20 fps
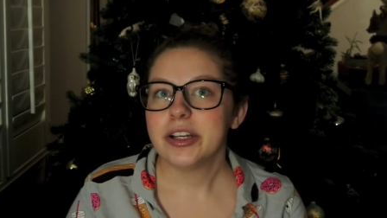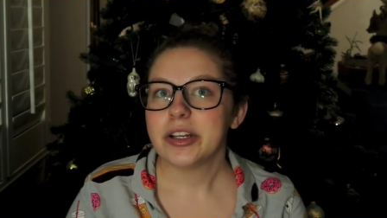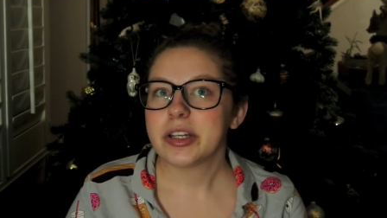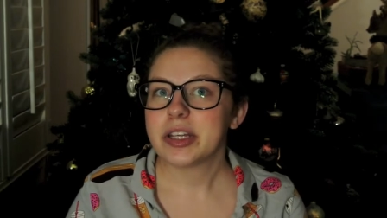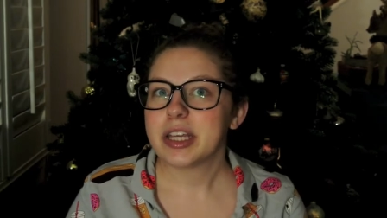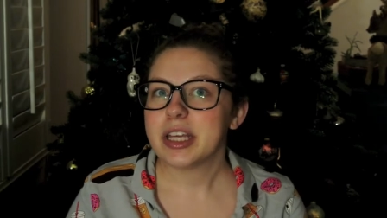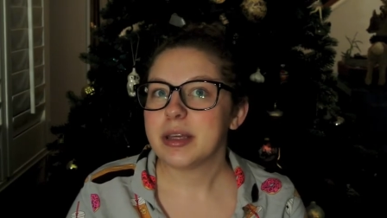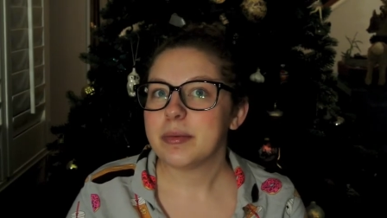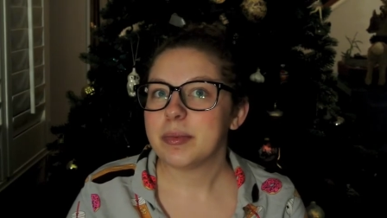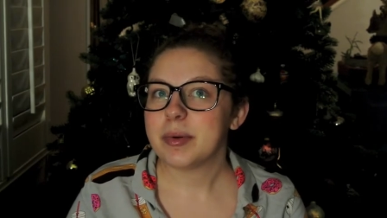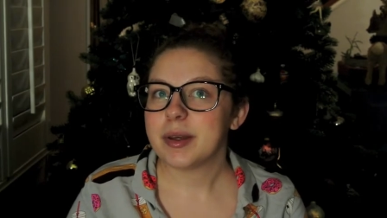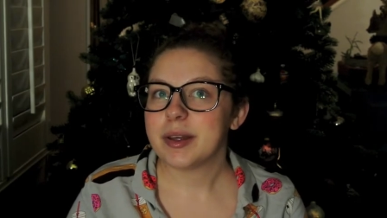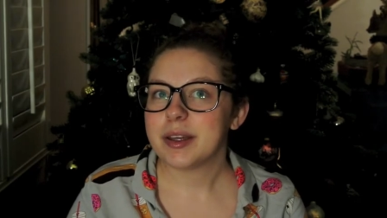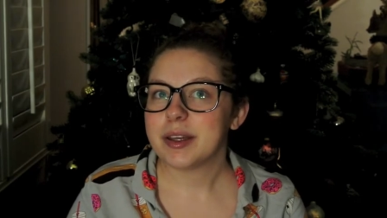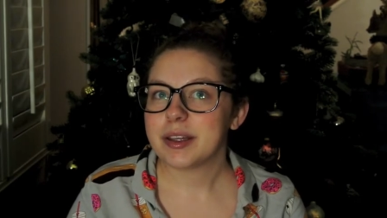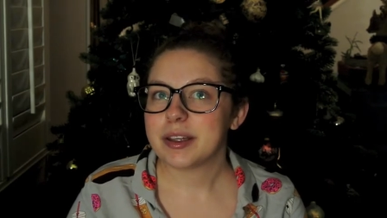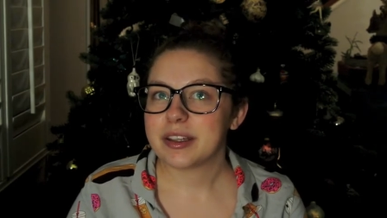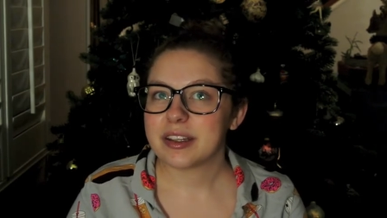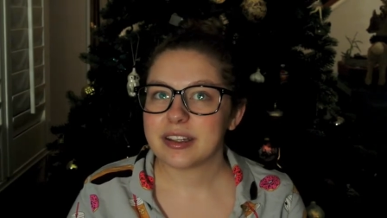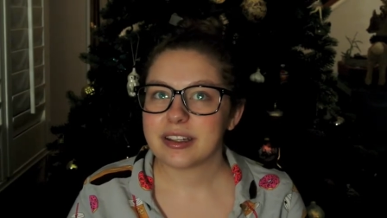
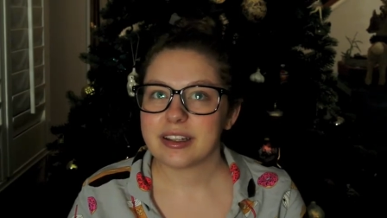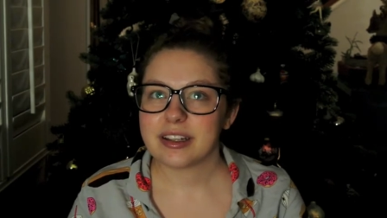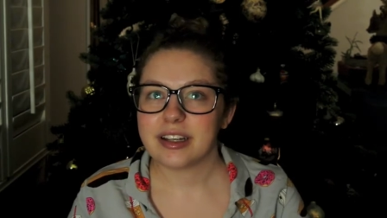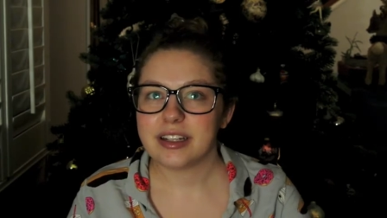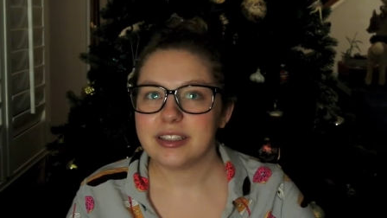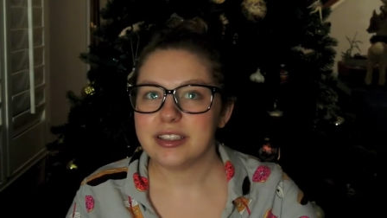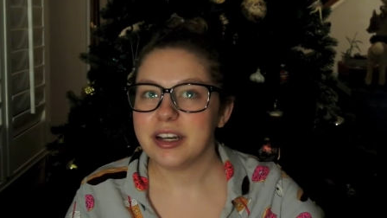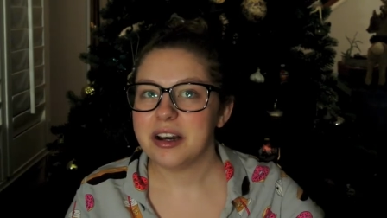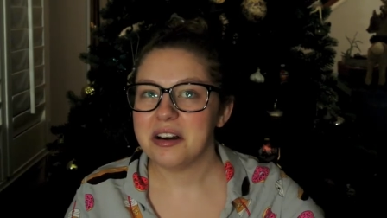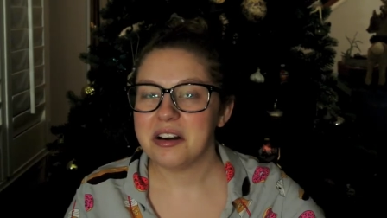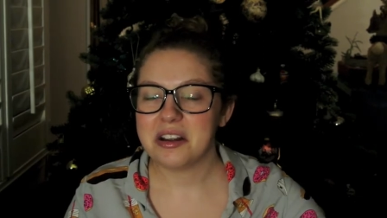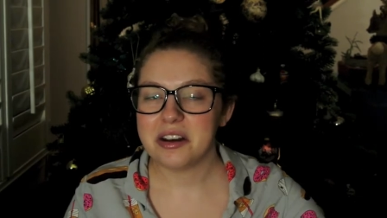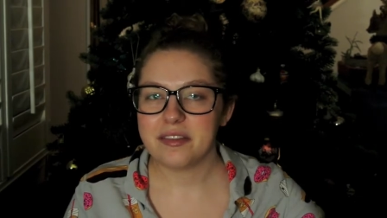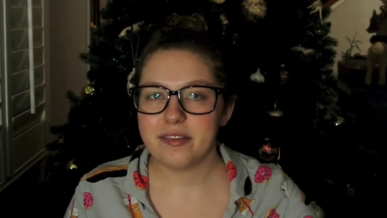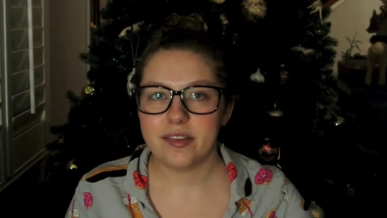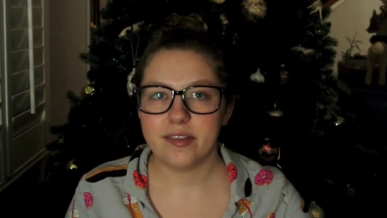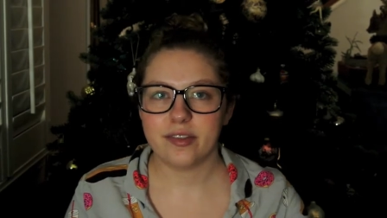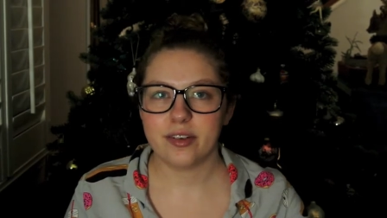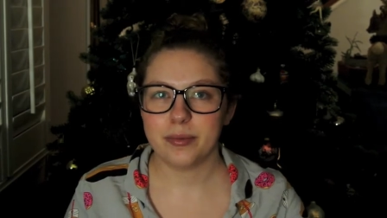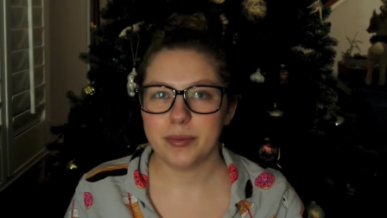keeping a ton of
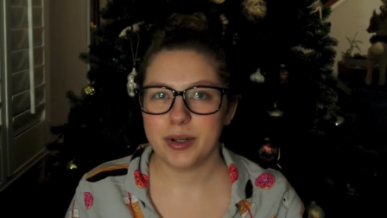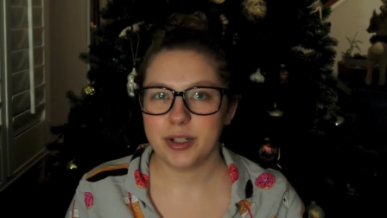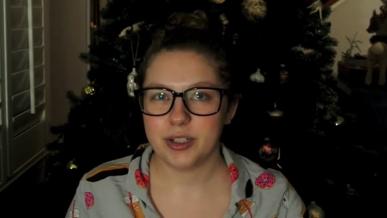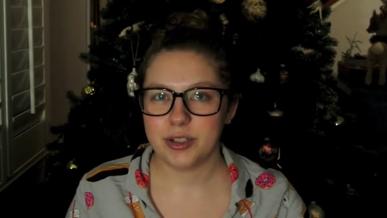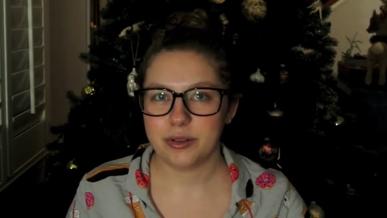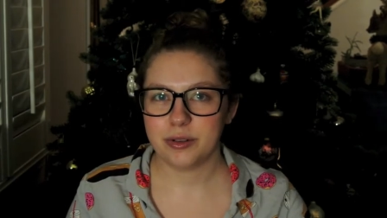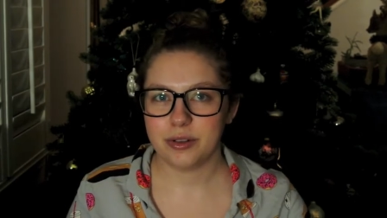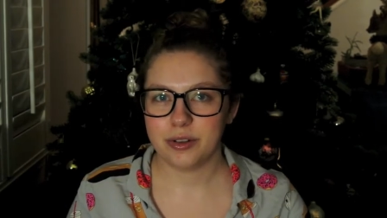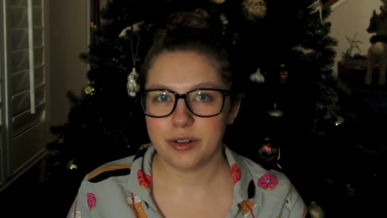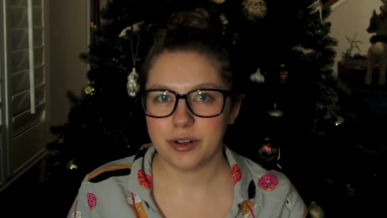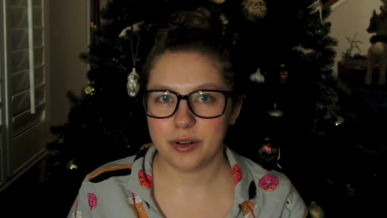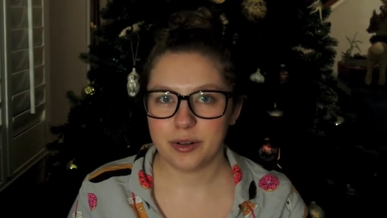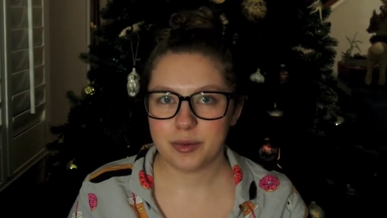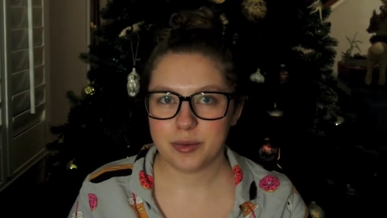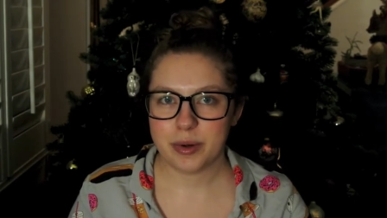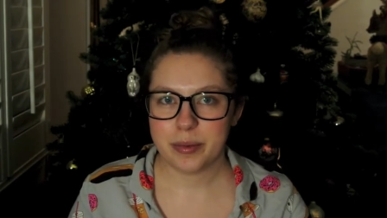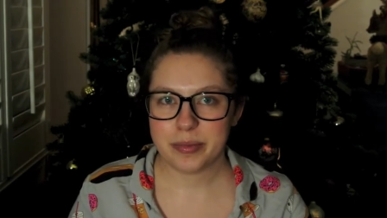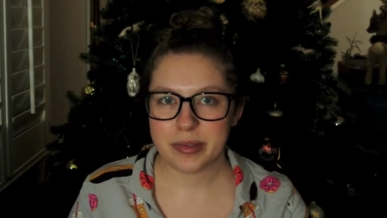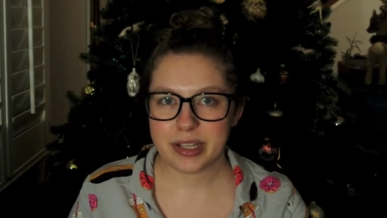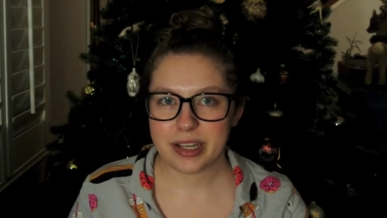information on their own
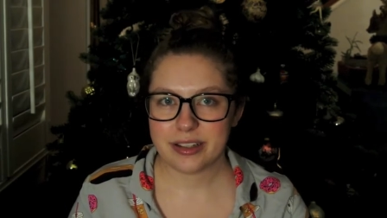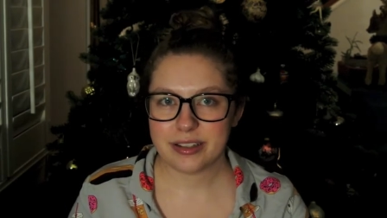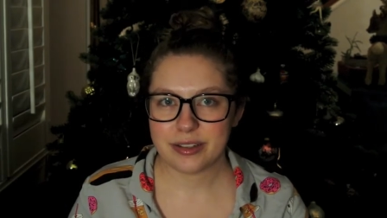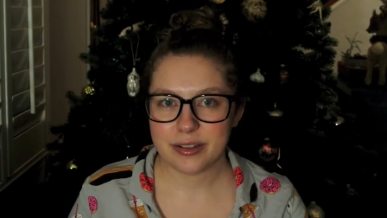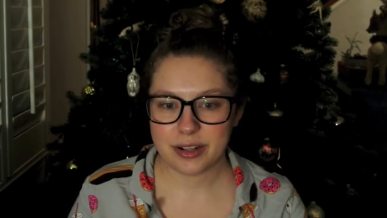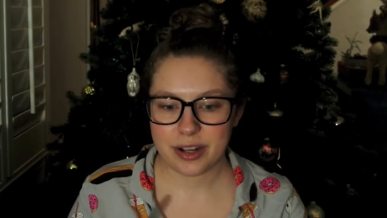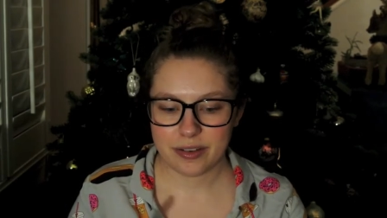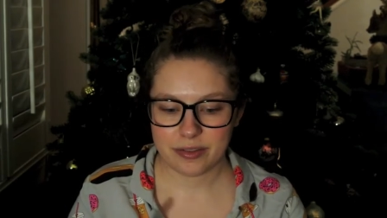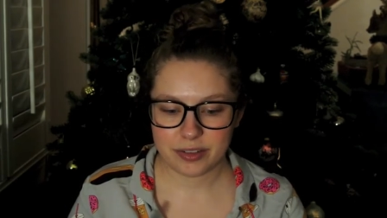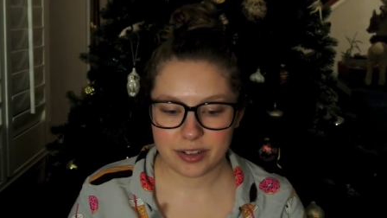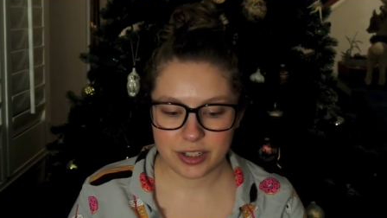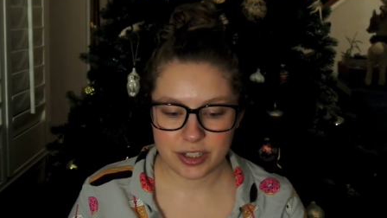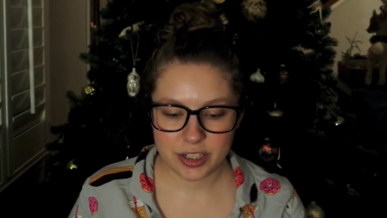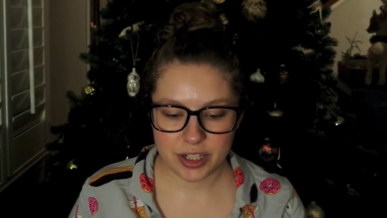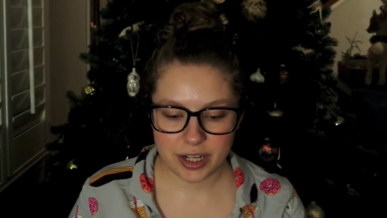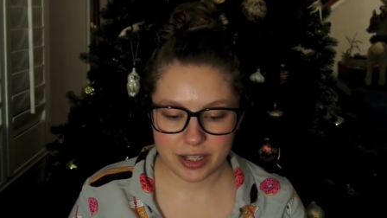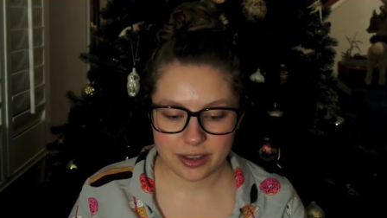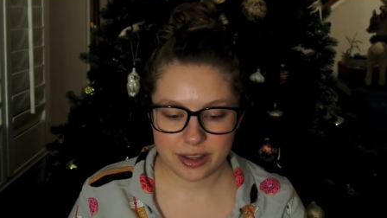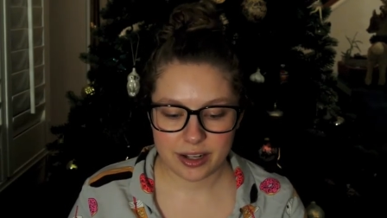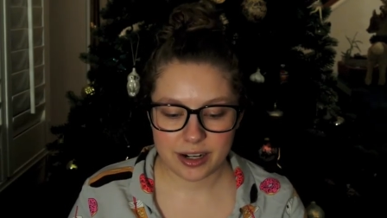website, so definitely
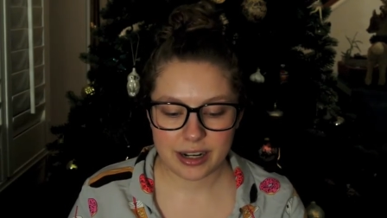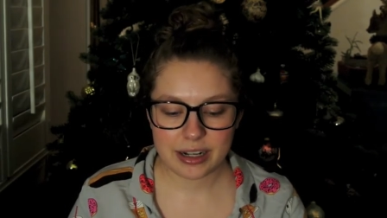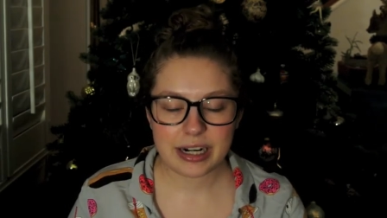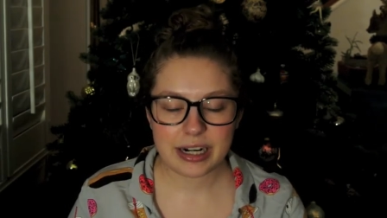check that out.